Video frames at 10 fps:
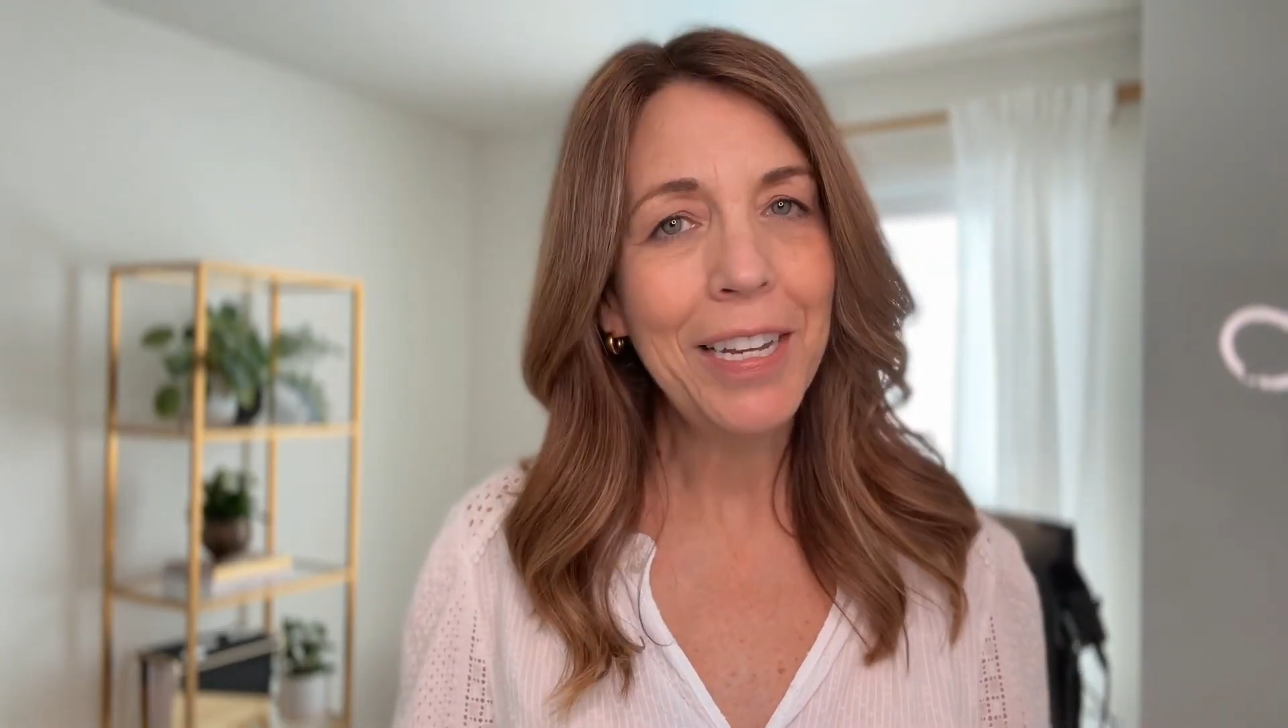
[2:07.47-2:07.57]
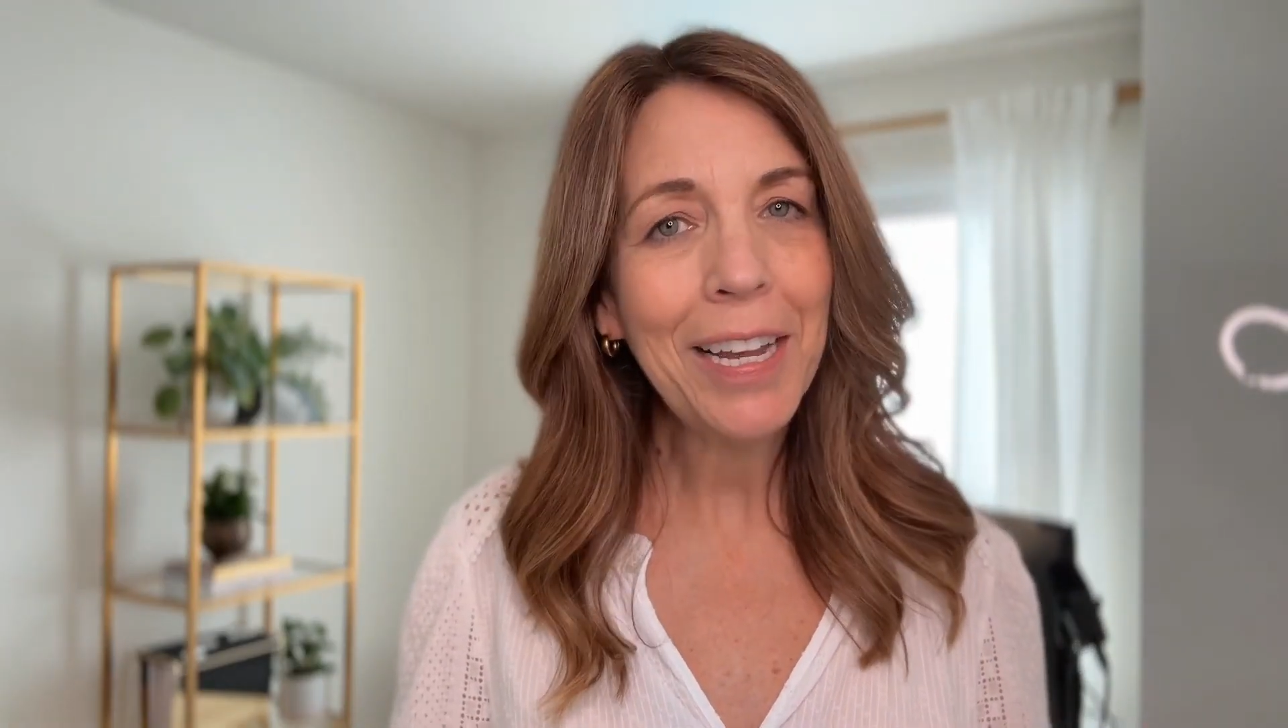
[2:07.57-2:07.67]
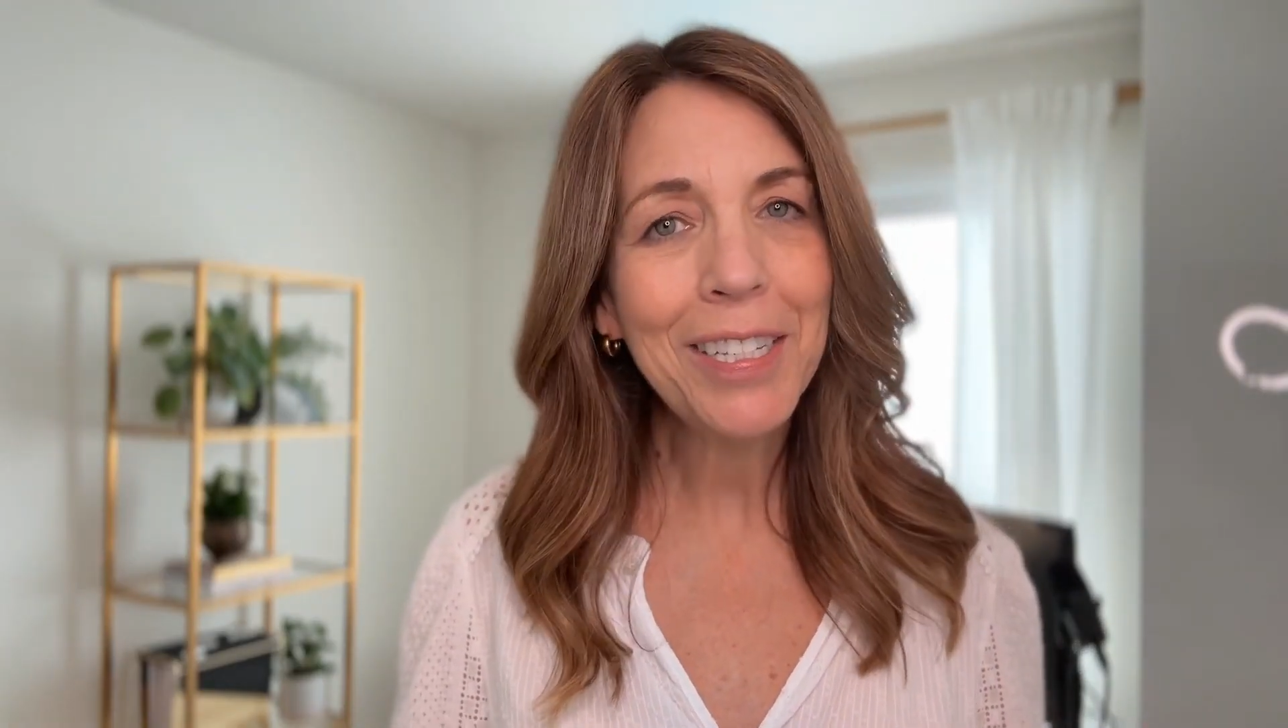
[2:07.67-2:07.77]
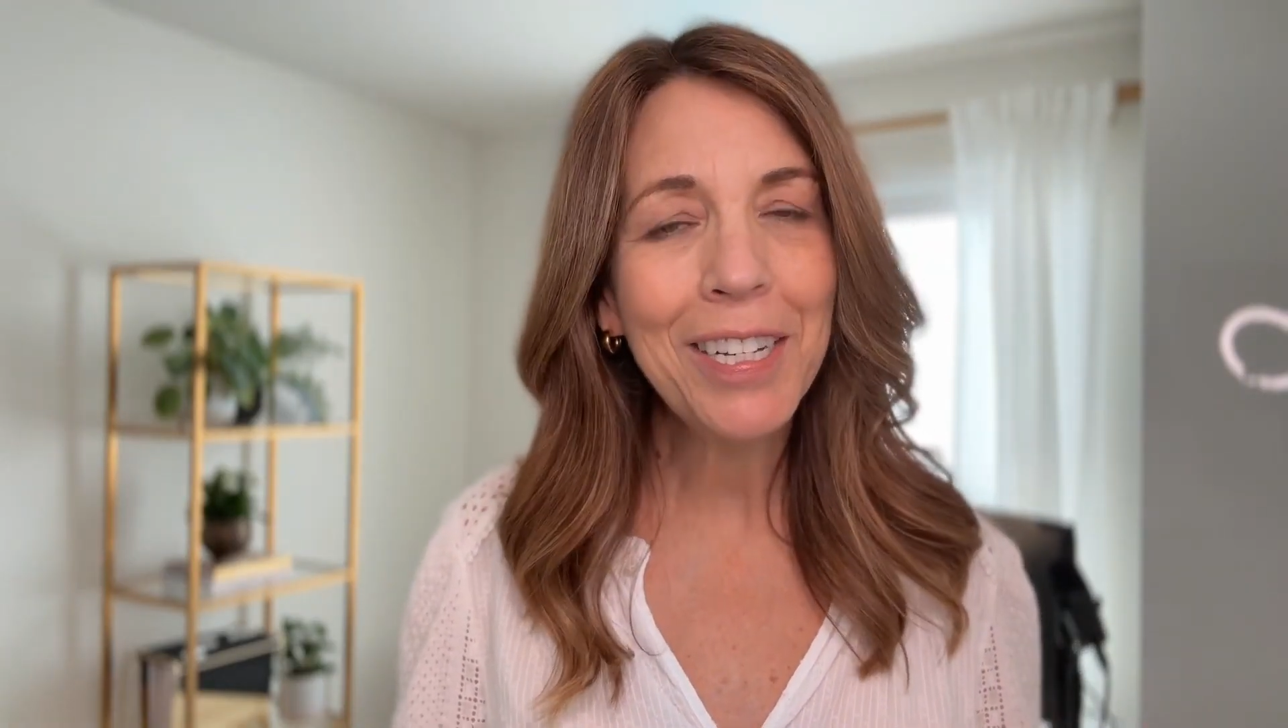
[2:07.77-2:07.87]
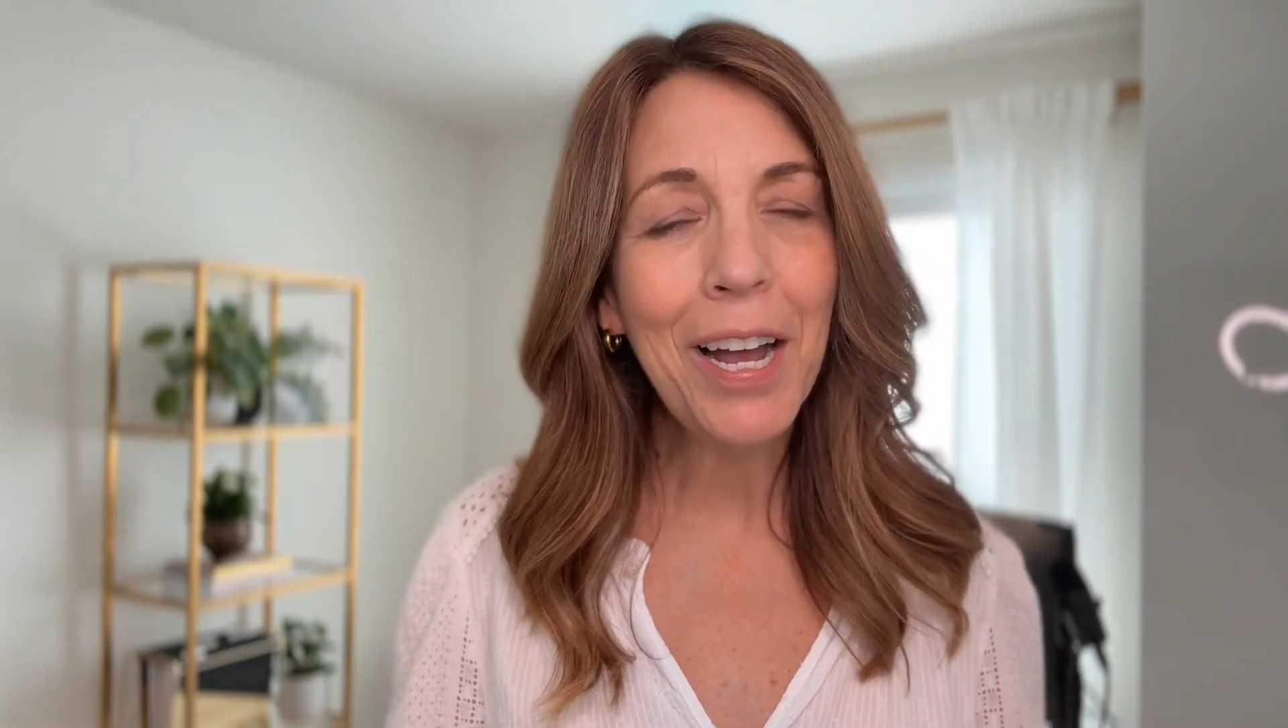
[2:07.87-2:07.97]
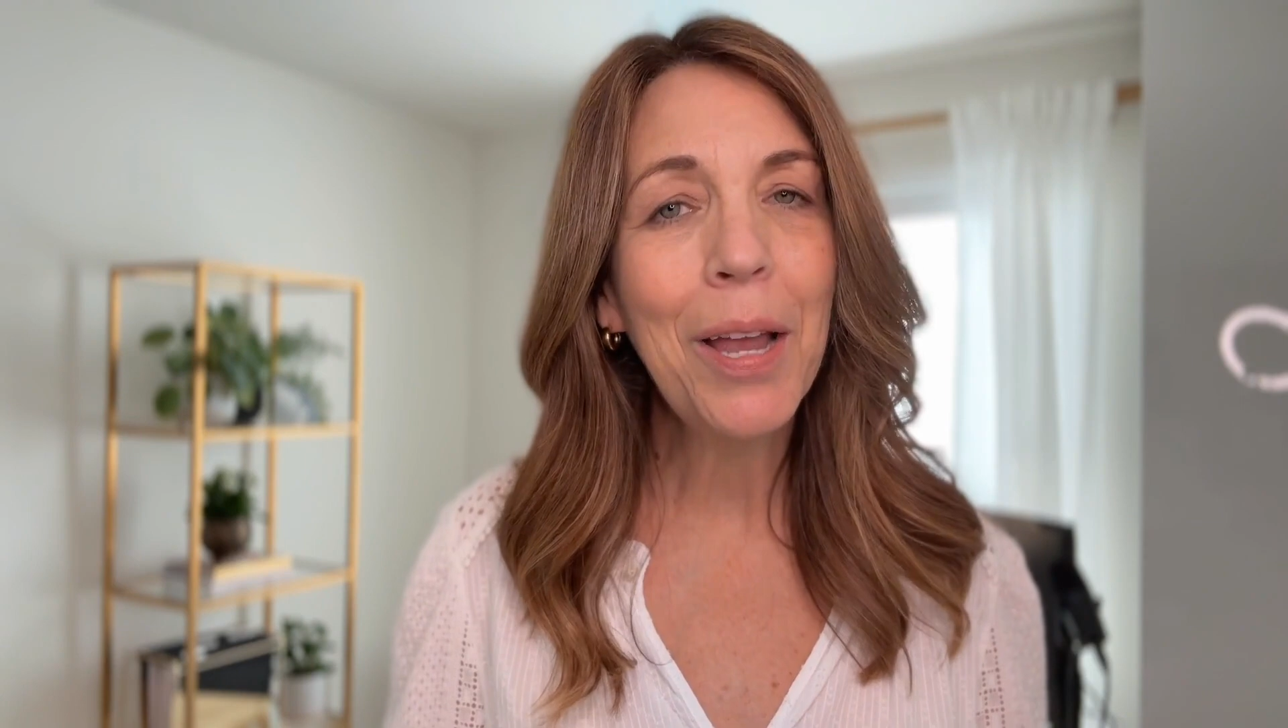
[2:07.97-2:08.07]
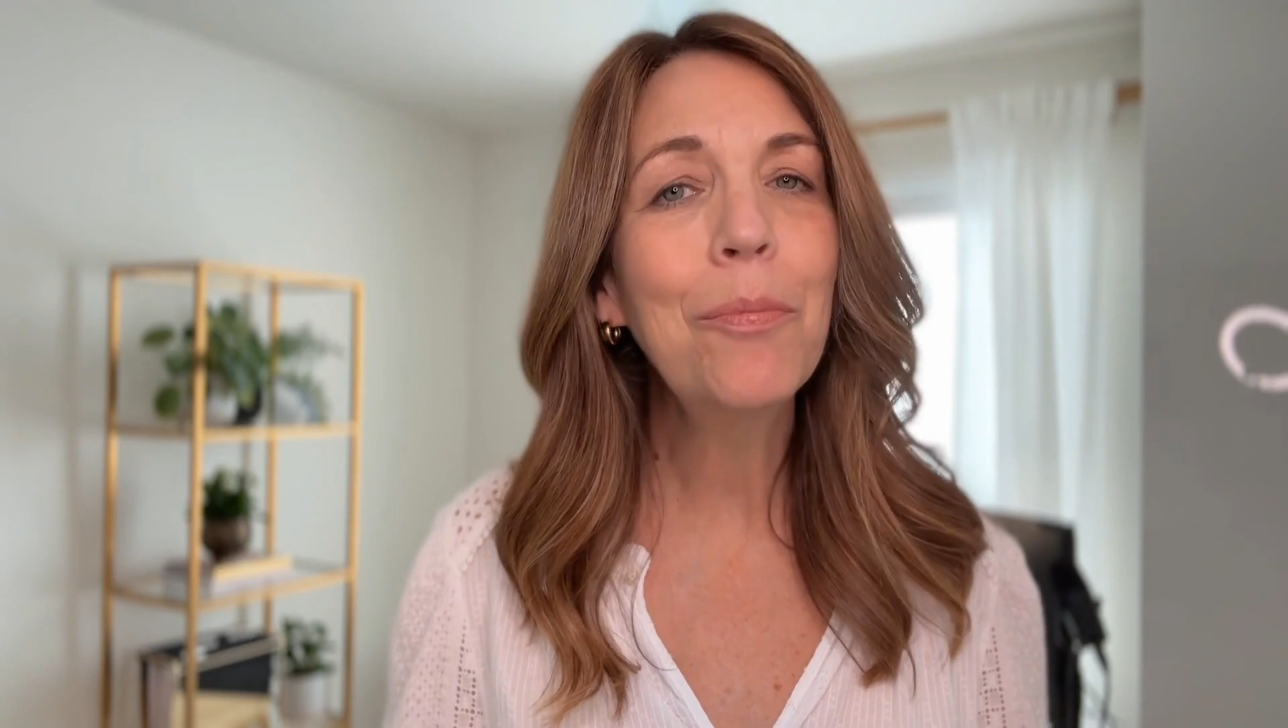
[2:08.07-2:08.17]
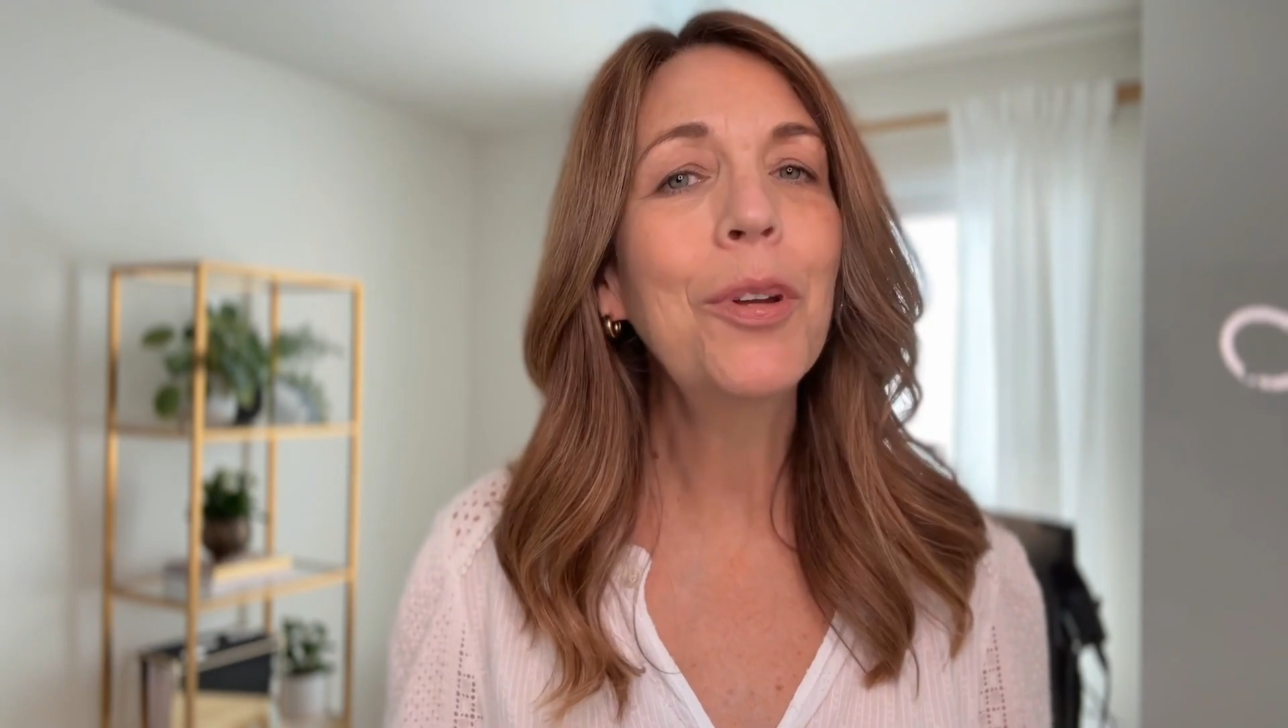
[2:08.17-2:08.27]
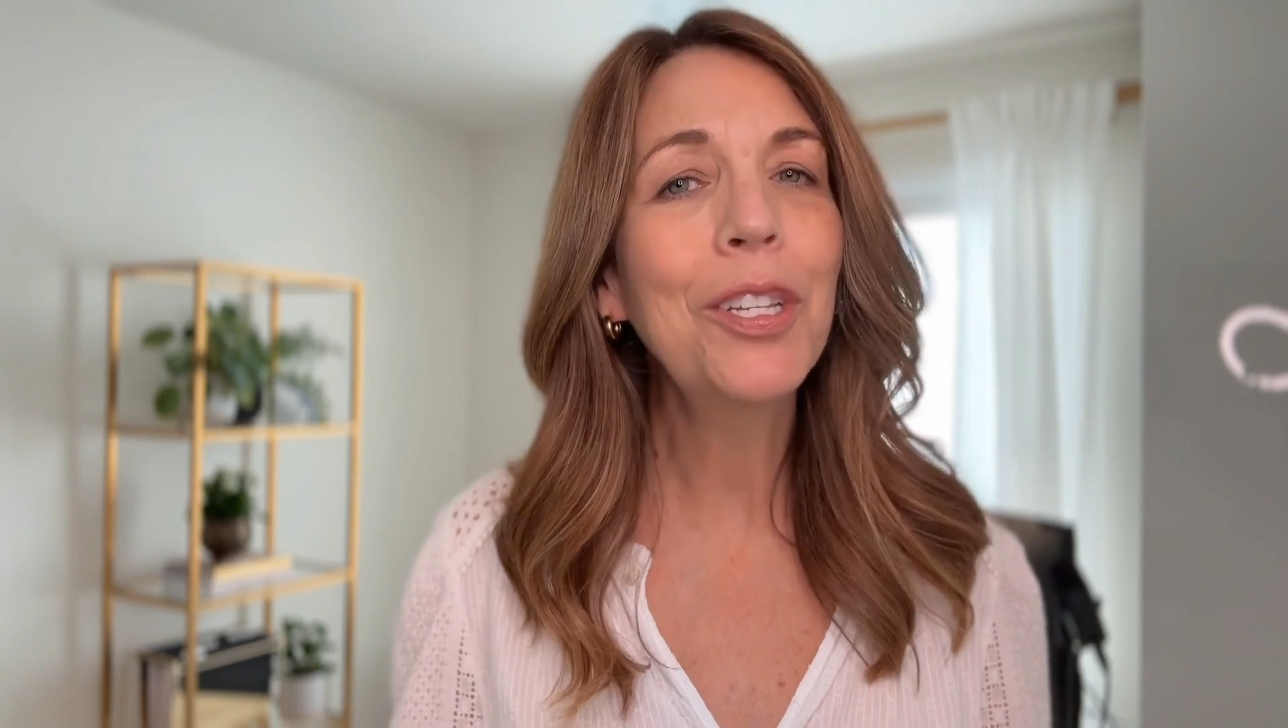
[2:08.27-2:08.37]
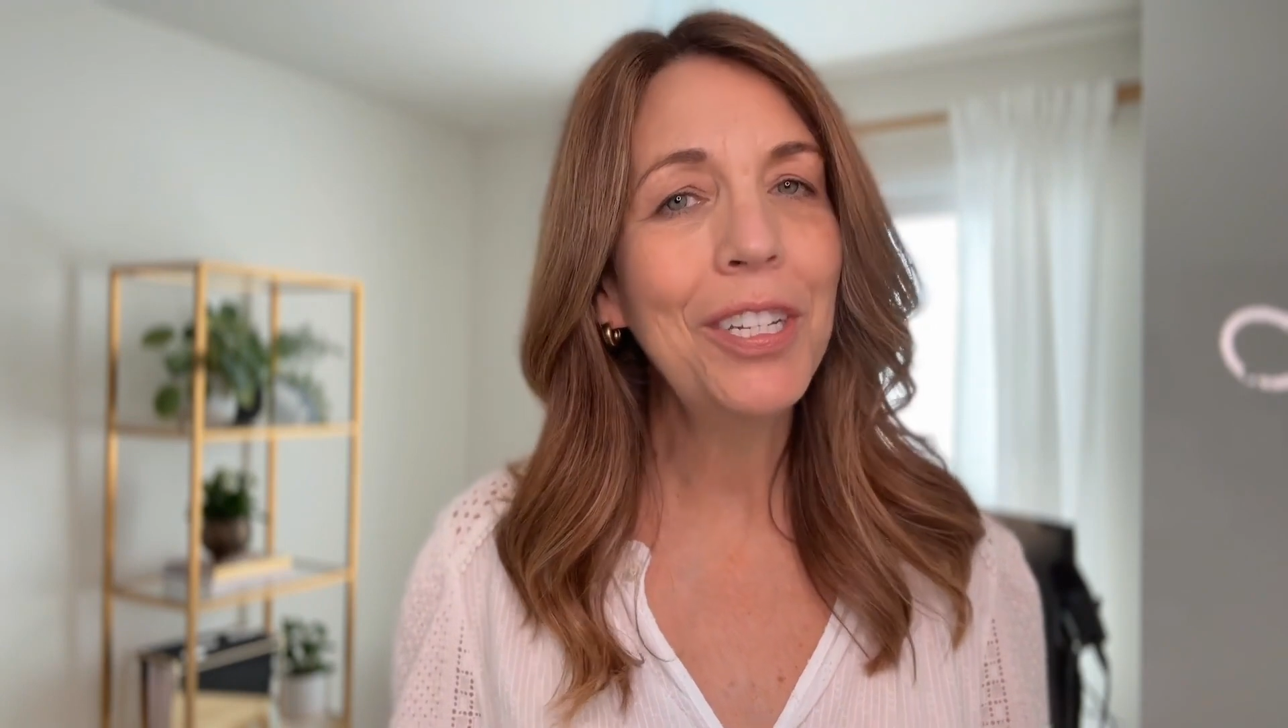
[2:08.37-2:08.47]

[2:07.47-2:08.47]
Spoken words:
next time when